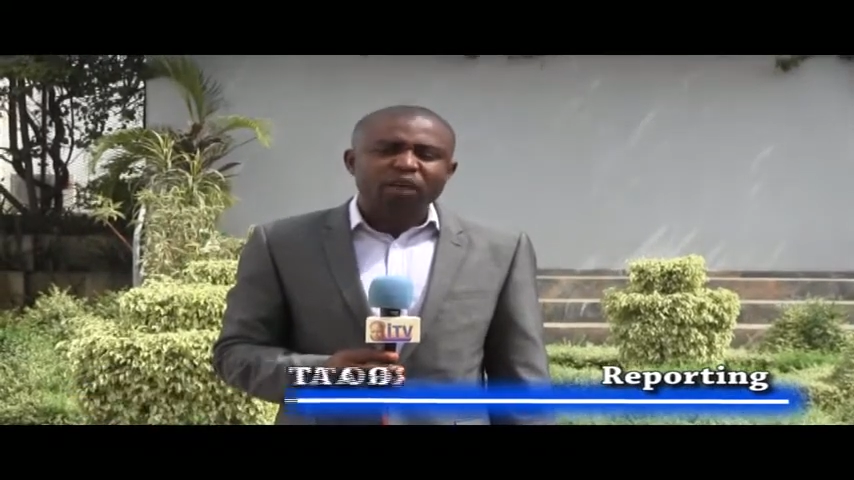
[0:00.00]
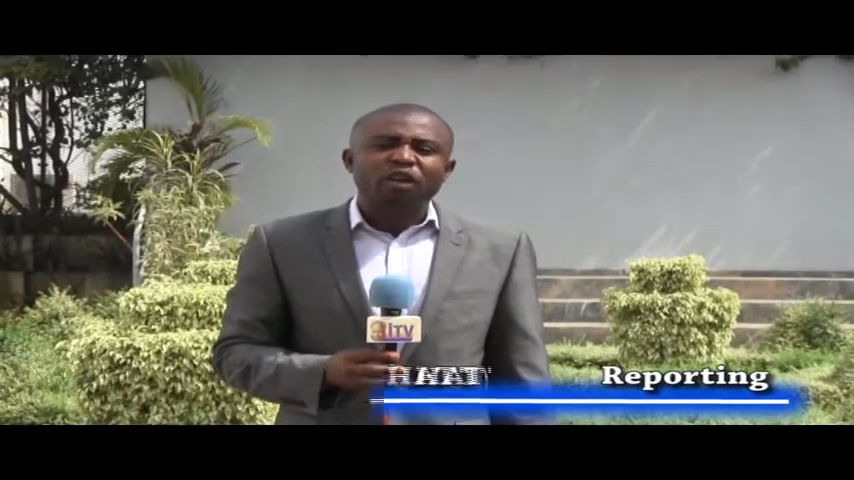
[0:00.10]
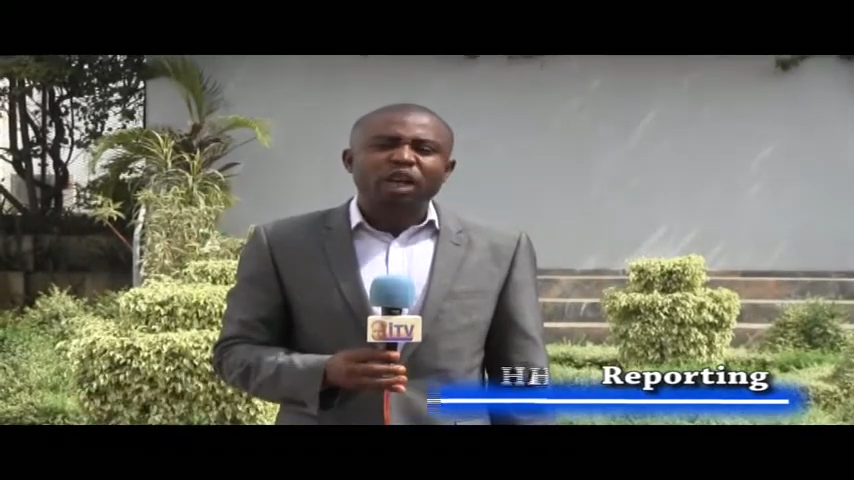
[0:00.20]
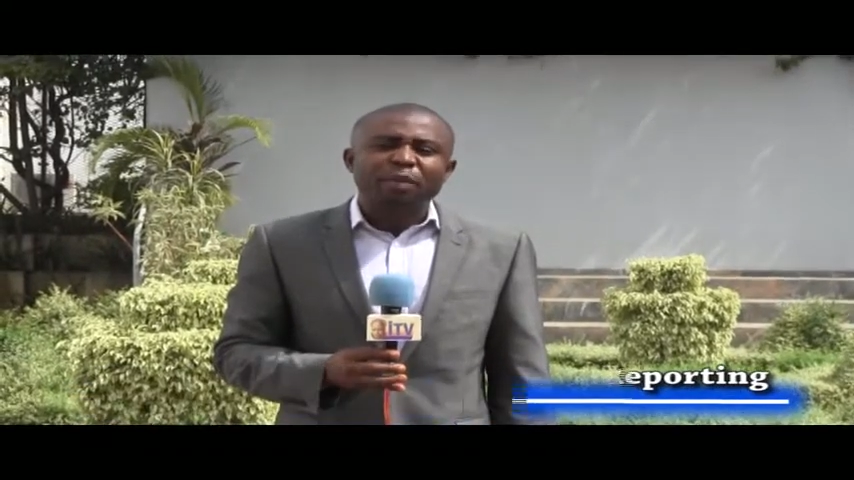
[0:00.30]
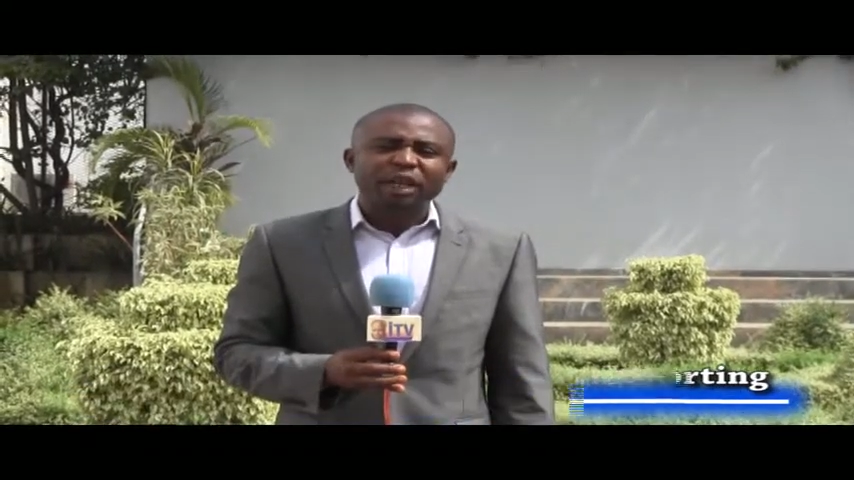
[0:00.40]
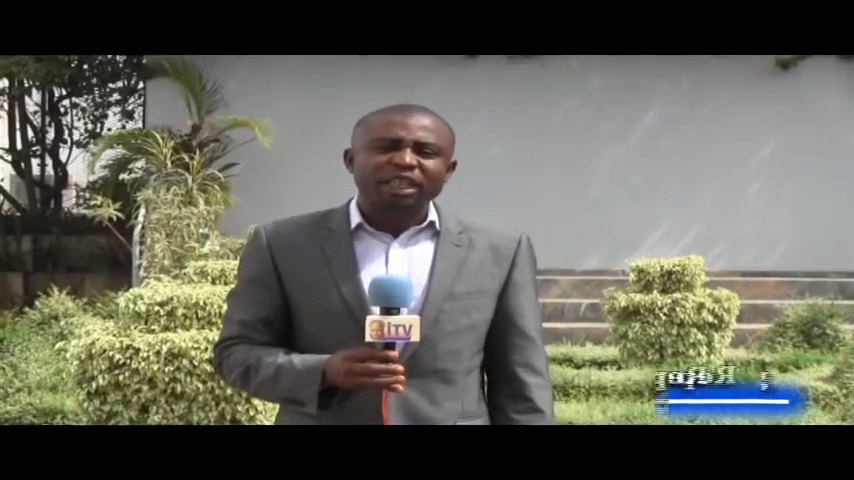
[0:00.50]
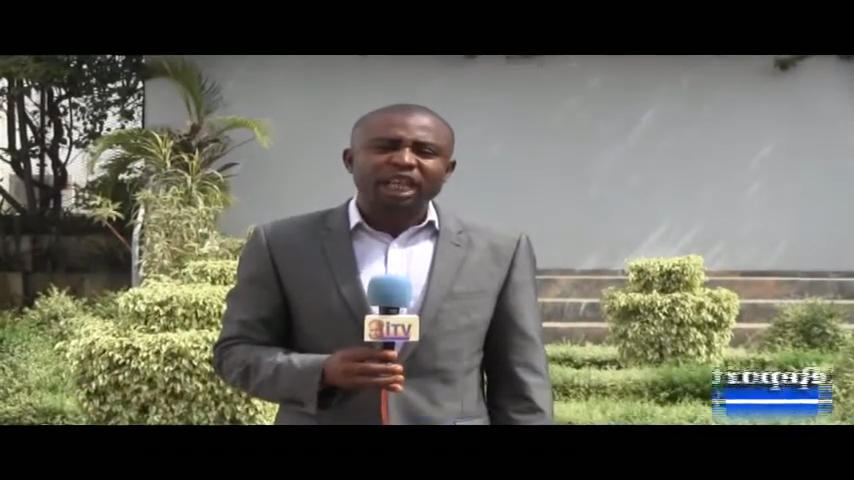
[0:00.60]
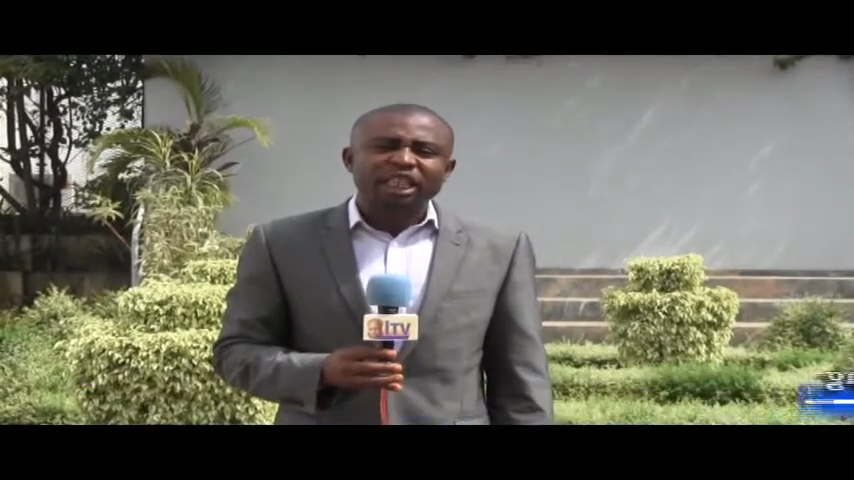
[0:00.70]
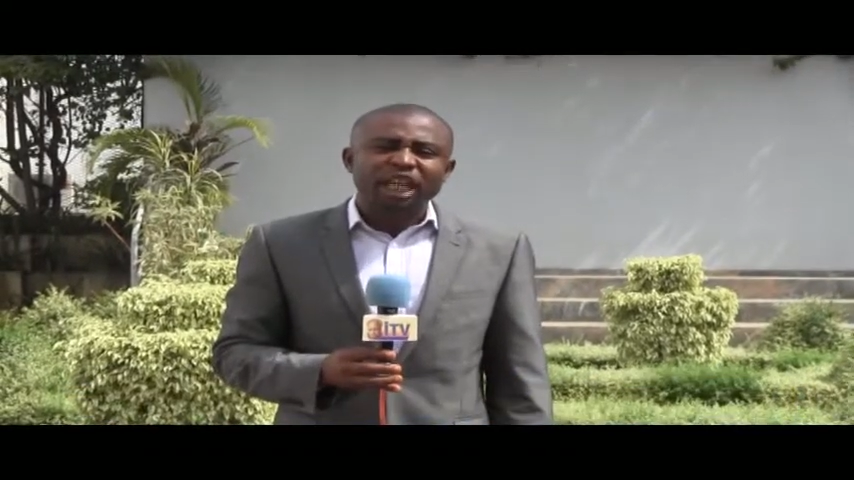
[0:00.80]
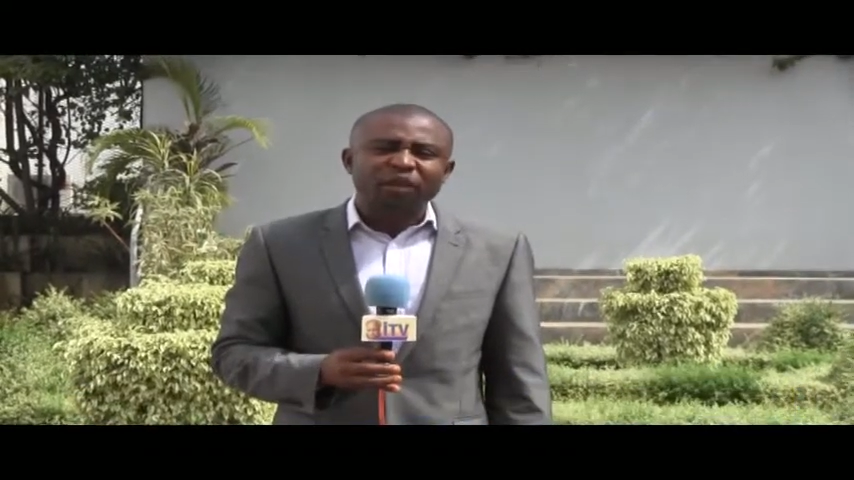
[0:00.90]
From the
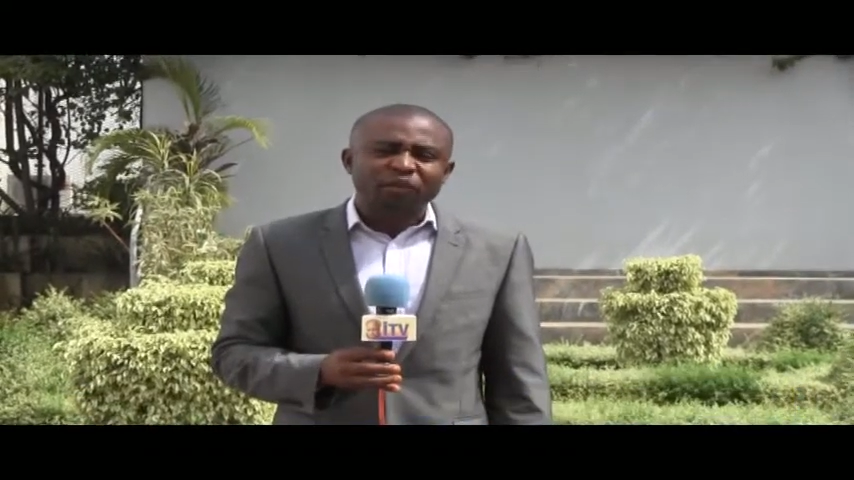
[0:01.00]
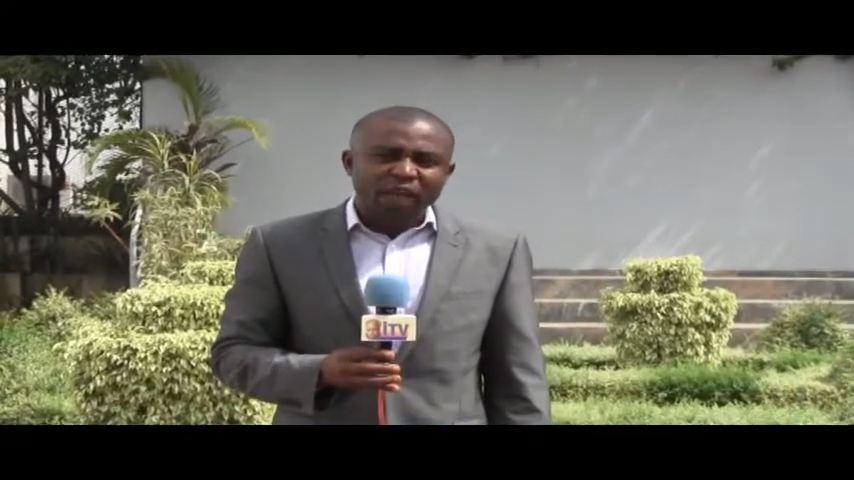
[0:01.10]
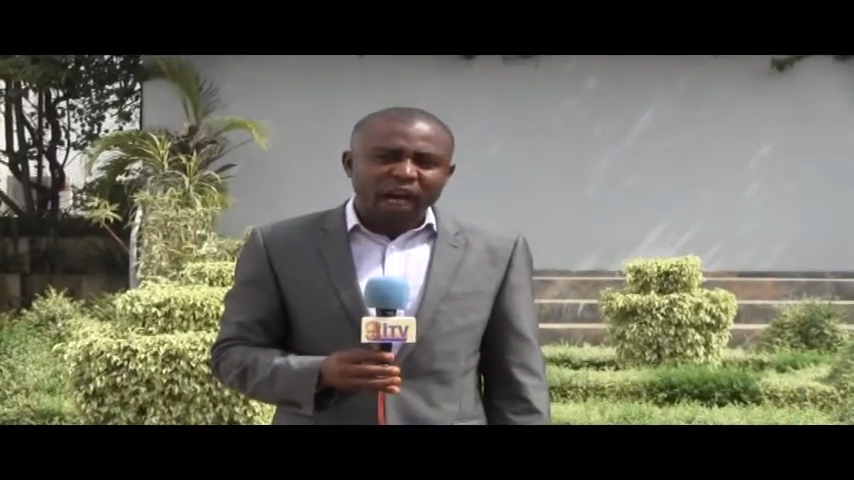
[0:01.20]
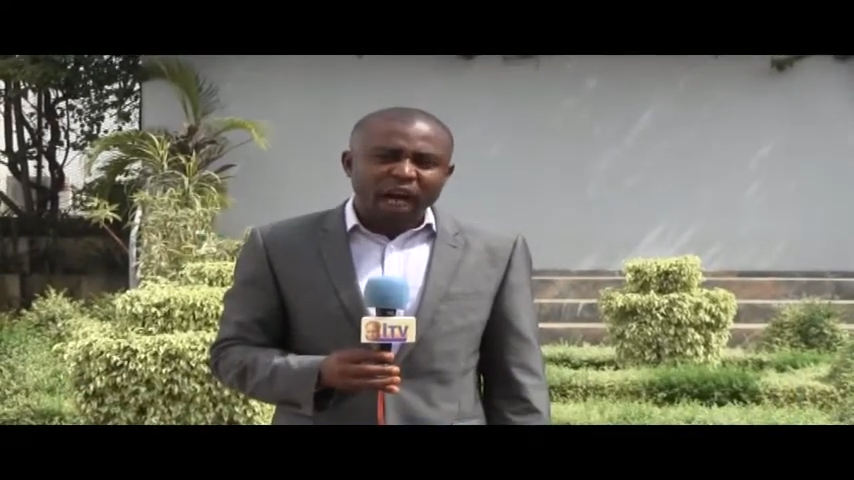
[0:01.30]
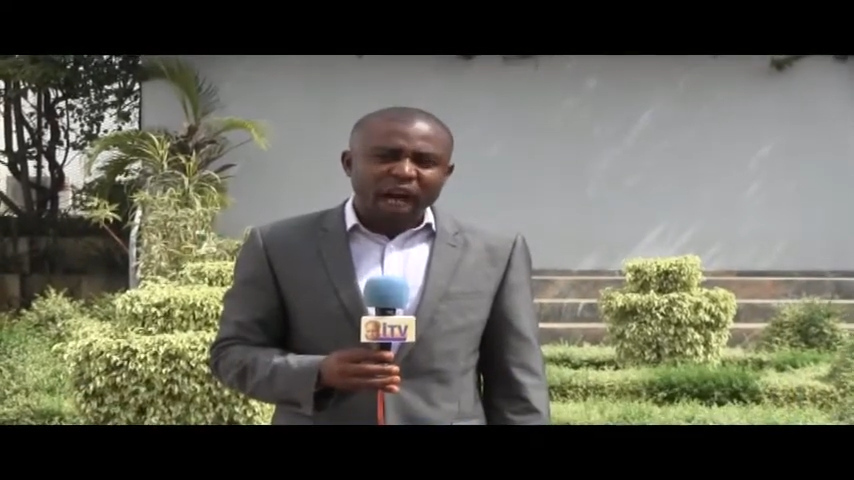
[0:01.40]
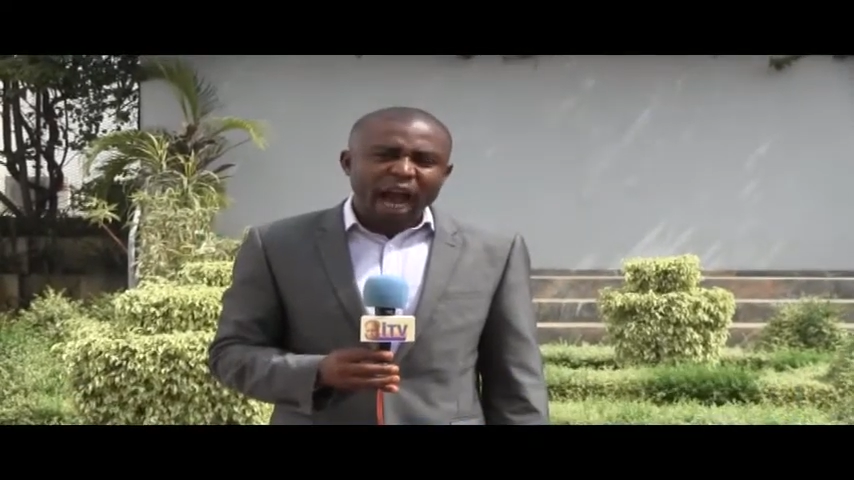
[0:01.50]
presidential villa,